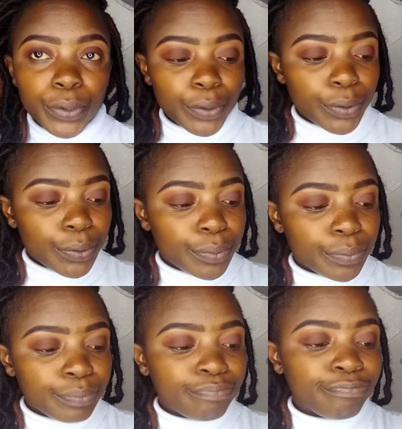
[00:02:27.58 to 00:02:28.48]
your
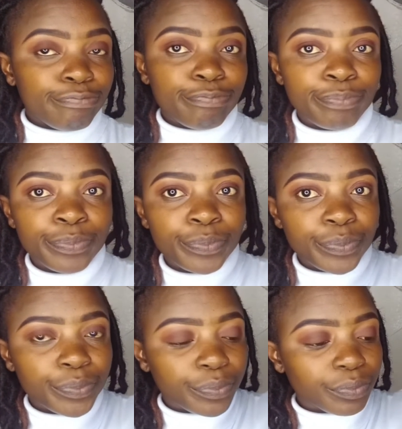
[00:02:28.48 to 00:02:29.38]
eyes, so it's a
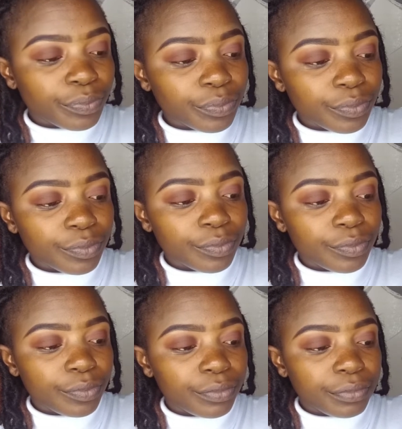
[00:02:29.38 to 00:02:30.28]
really easy
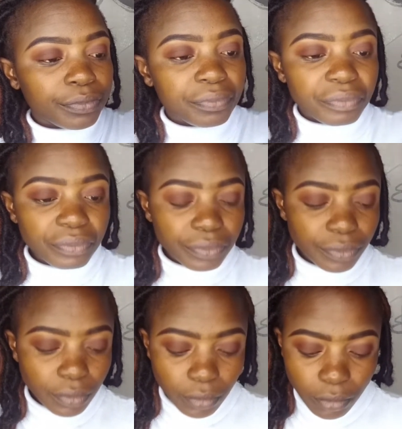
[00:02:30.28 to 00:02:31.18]

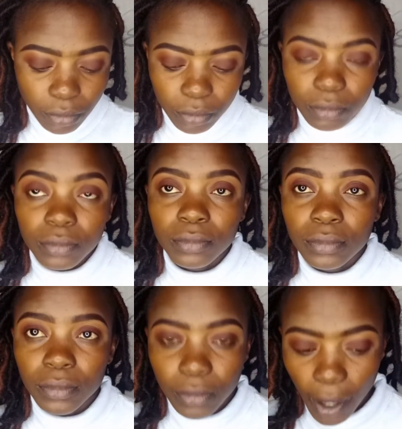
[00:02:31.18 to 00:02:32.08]
eyeshadow look,
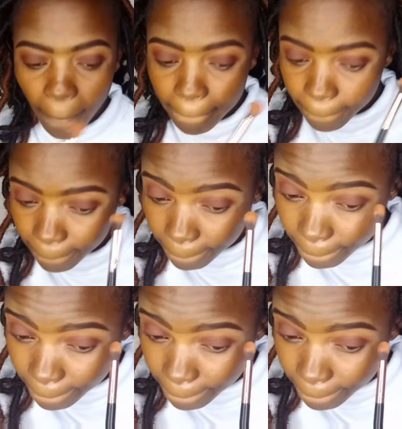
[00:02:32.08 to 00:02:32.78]
especially for